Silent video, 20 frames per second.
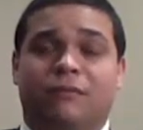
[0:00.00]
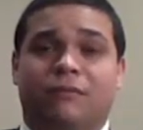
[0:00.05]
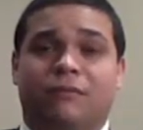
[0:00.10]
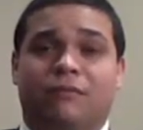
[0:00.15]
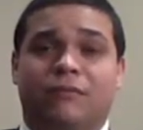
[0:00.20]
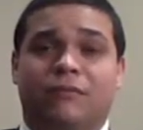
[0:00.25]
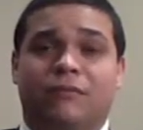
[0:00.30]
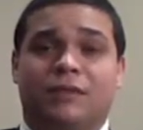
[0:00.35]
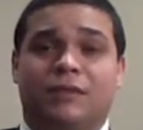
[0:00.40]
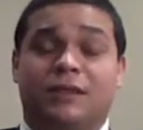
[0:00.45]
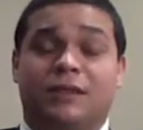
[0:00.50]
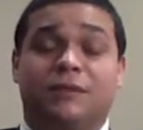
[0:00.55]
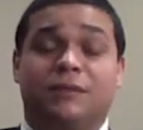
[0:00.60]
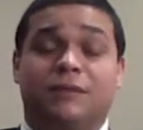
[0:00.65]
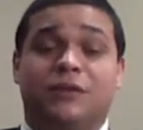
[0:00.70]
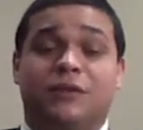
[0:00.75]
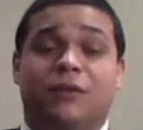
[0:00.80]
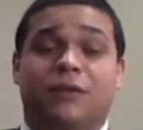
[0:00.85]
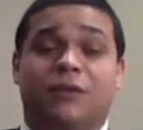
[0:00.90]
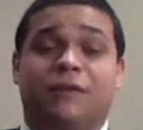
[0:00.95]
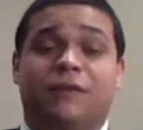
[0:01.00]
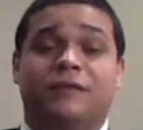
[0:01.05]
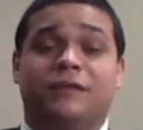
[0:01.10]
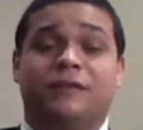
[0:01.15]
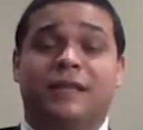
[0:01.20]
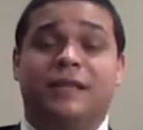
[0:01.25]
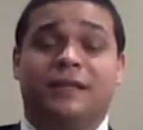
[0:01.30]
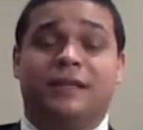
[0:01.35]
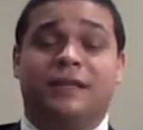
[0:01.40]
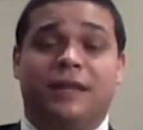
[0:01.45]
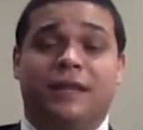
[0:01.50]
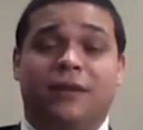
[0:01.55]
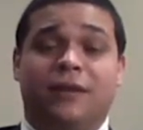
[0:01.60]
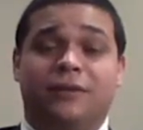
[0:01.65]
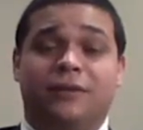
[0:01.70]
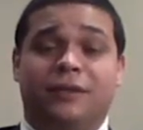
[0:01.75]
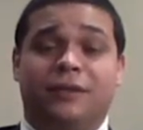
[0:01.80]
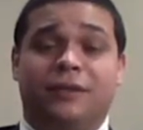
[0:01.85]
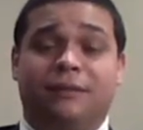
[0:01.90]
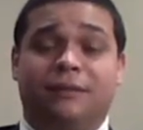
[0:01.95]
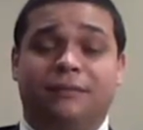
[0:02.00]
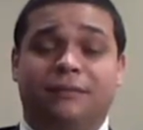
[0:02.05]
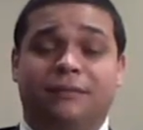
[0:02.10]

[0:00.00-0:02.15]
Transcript: some sort of dictatorship.